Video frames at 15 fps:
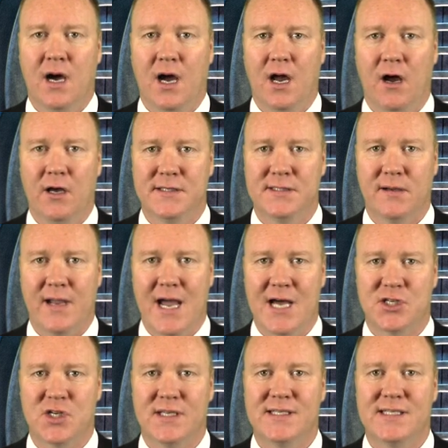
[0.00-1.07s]
I also
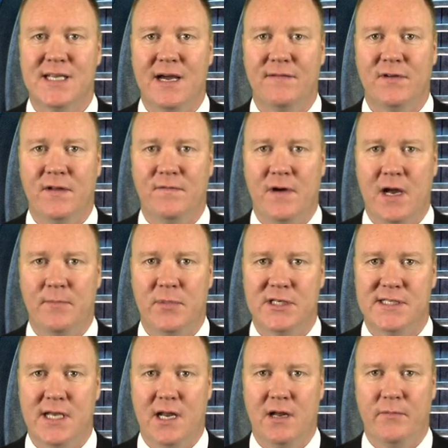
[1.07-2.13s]
cashed 75%
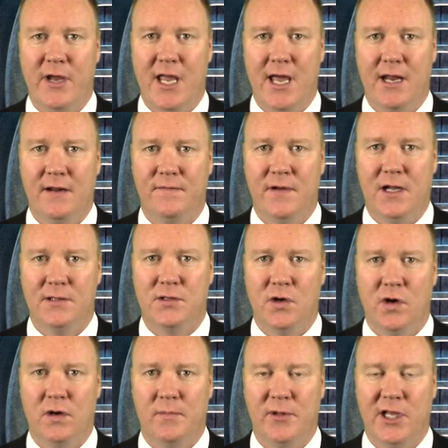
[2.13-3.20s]
of my NFL
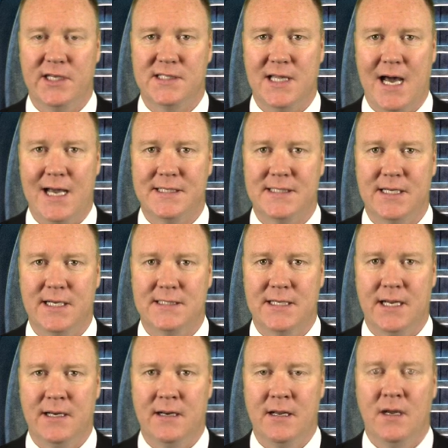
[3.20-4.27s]
total plays last
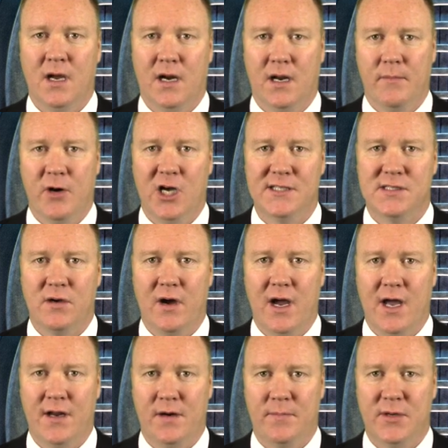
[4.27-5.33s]
season, and I'm also
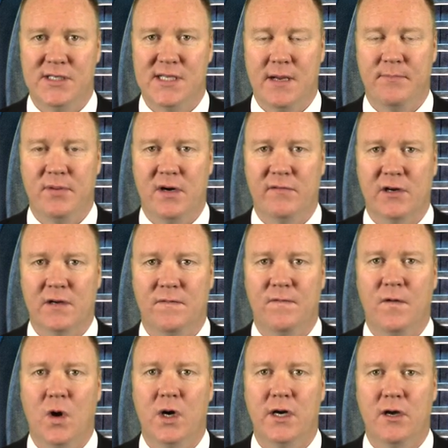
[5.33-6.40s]
100% perfect
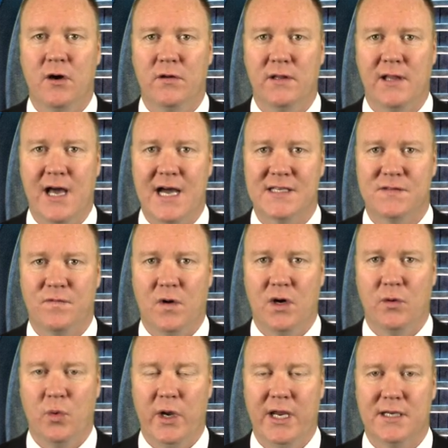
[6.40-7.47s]
4-0 the last
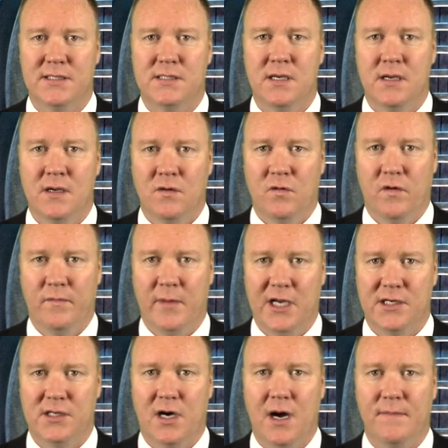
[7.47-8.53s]
4 weeks, with my
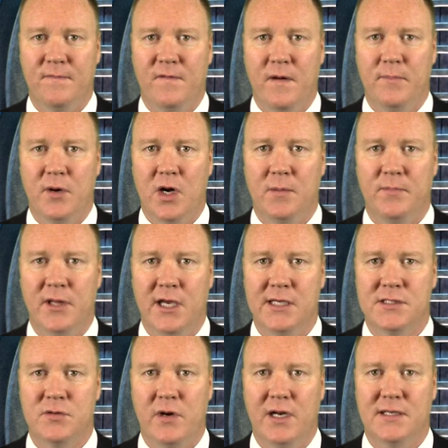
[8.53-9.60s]
top football
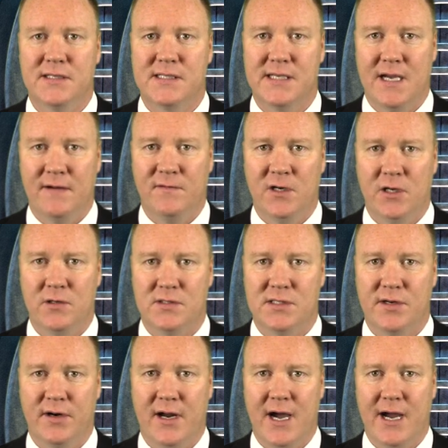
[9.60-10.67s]
plays rated 7
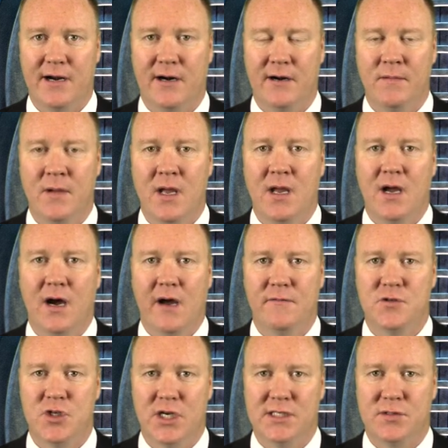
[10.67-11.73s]
units or higher.
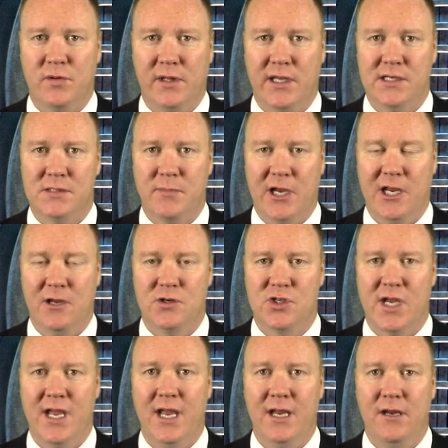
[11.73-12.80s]
I've just released my
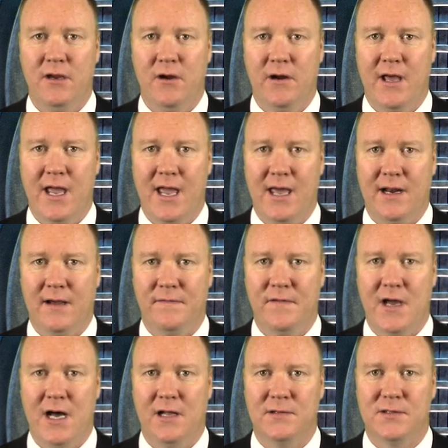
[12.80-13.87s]
huge 8-unit
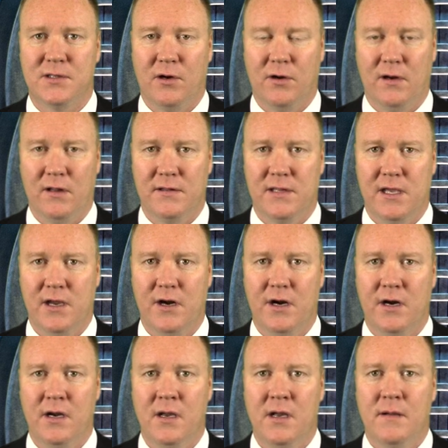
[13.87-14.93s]
NFL total of the
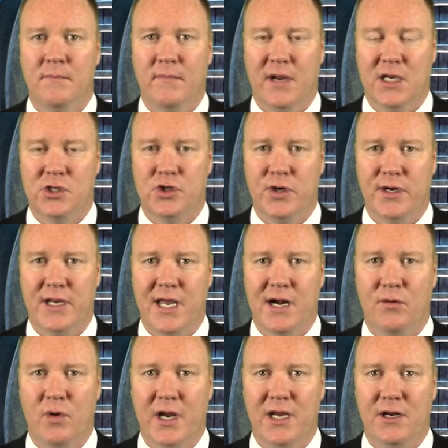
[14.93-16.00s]
year. Make sure you
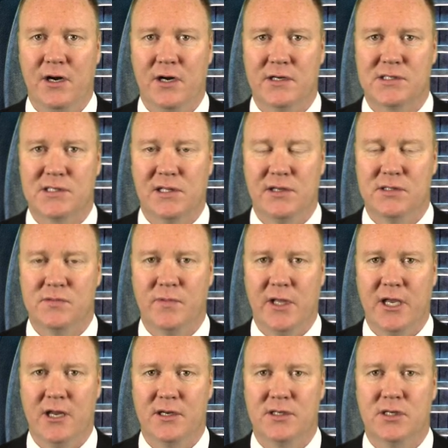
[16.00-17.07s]
get it right here
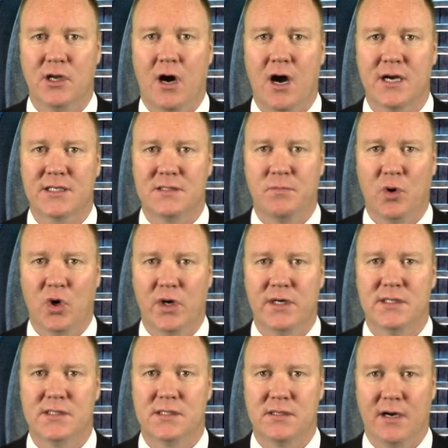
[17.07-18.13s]
exclusively at
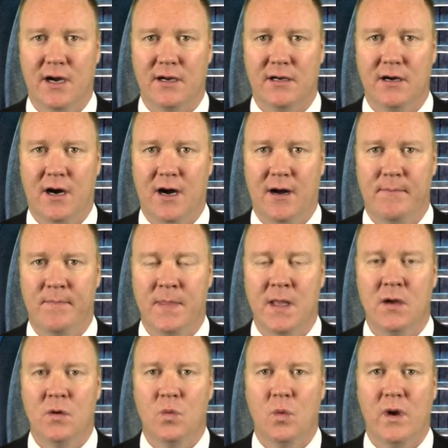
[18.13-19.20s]
DocSports.com.
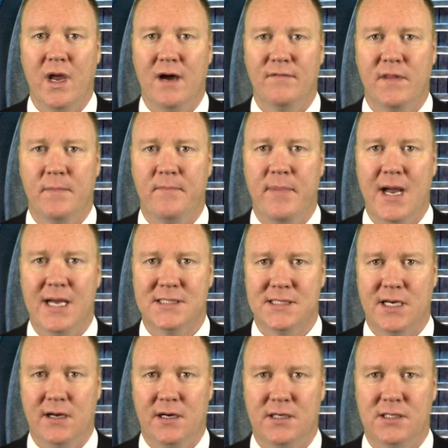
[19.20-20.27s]
We have the
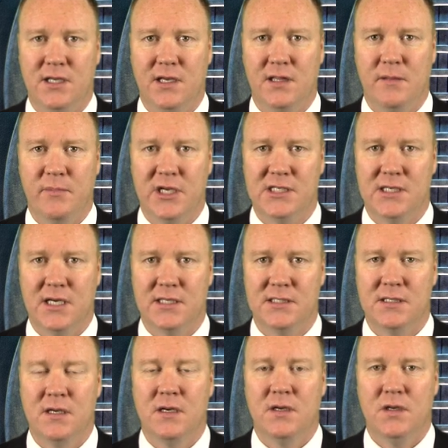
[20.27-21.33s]
best guarantee in the
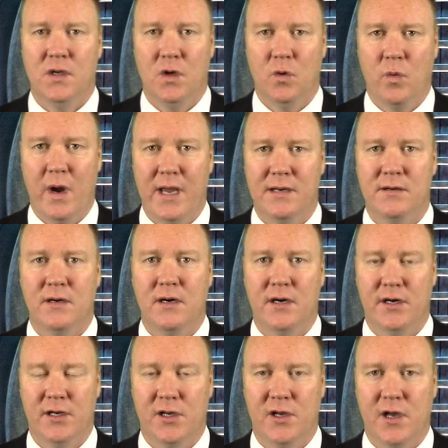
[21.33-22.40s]
business. You win
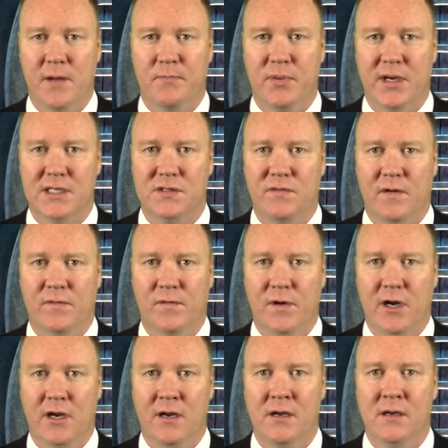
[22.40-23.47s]
or you get picks for
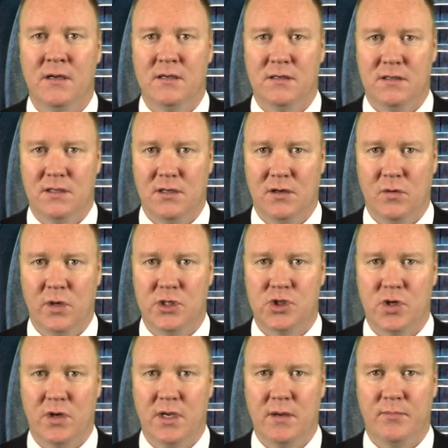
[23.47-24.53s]
free until we
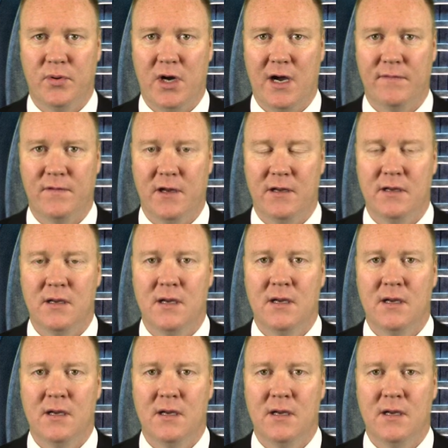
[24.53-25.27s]
show you a profit.